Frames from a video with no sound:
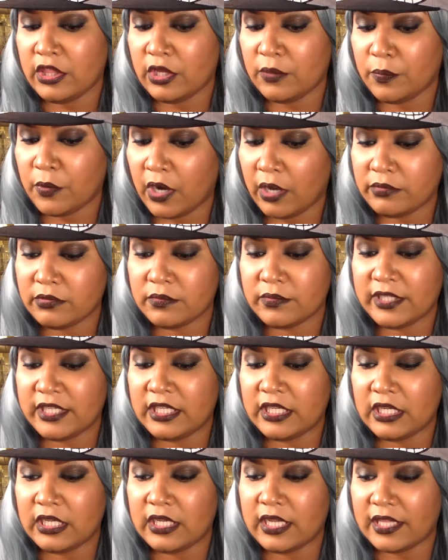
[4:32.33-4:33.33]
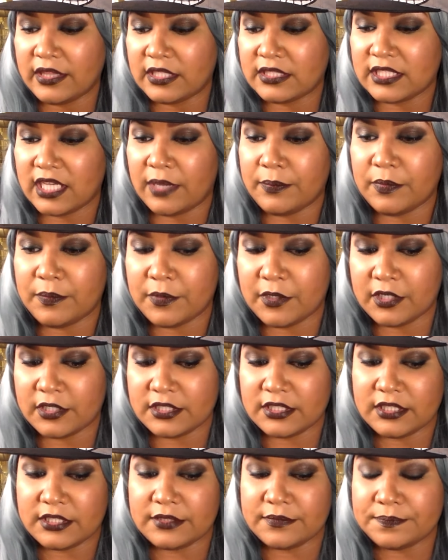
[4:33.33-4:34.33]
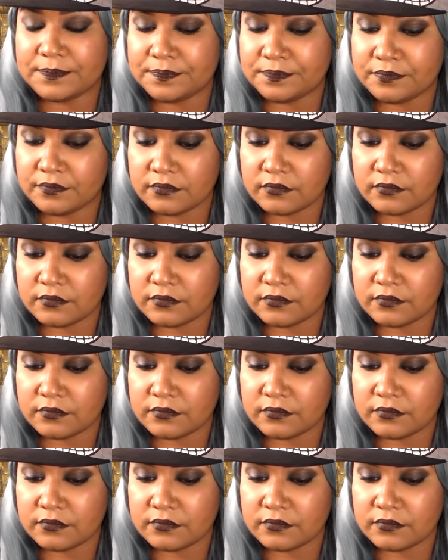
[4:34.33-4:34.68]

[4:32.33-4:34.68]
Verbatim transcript: they're probably not the type of person